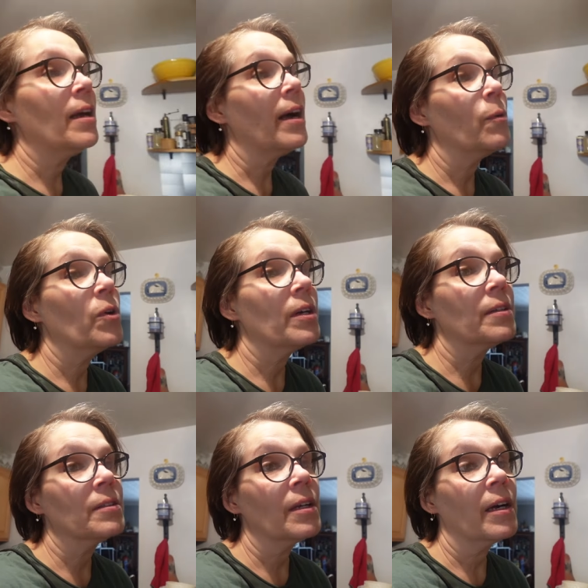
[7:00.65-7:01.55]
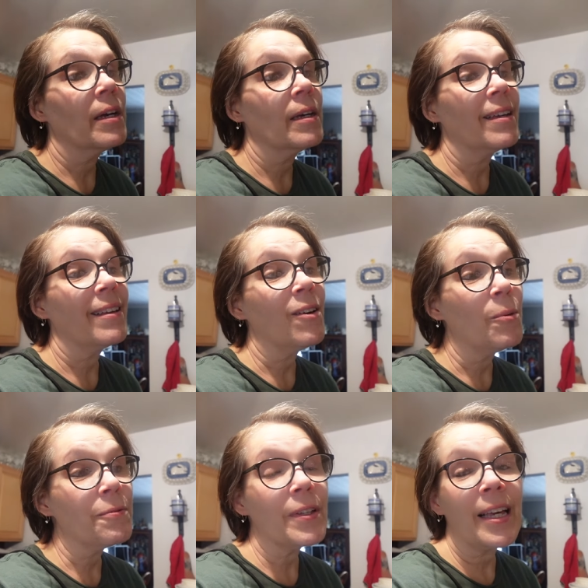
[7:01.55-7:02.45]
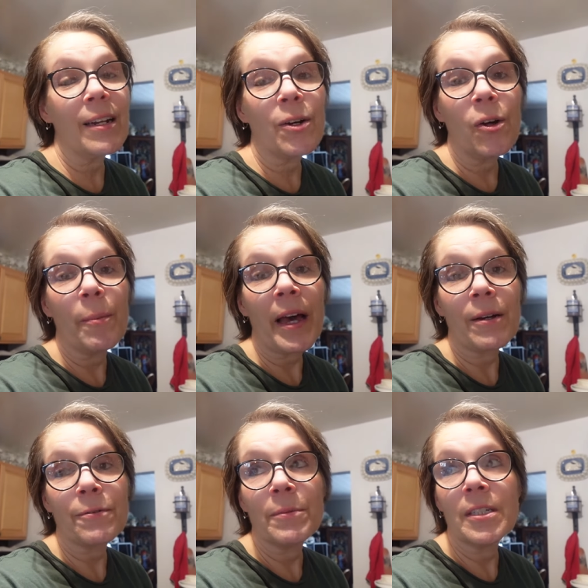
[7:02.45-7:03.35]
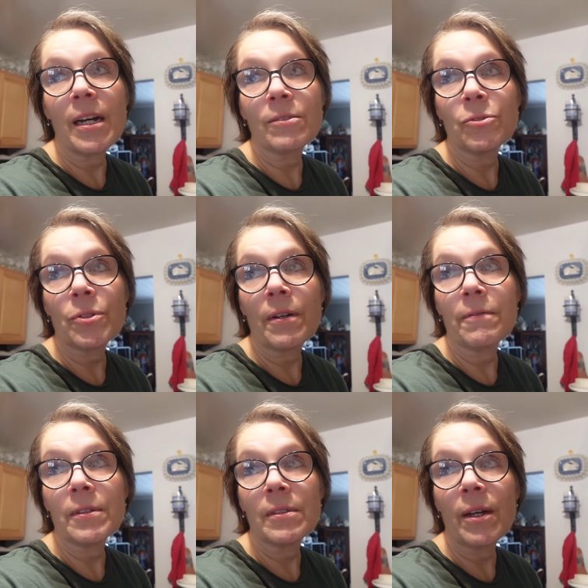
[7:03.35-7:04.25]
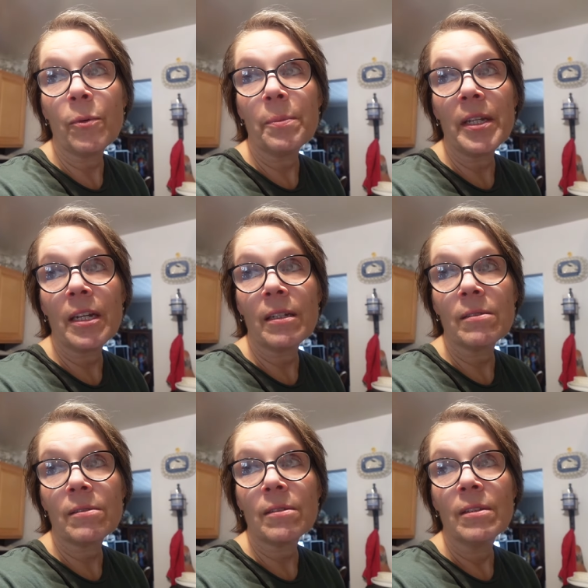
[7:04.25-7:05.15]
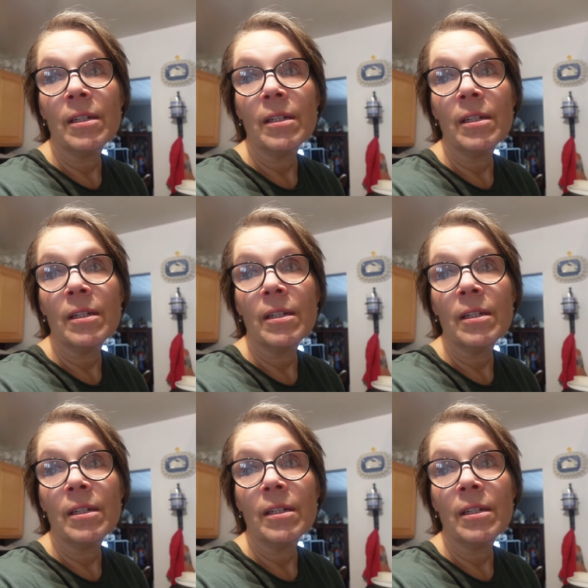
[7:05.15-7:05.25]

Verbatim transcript: I will hopefully get a call back from the doctor's office. That would be nice.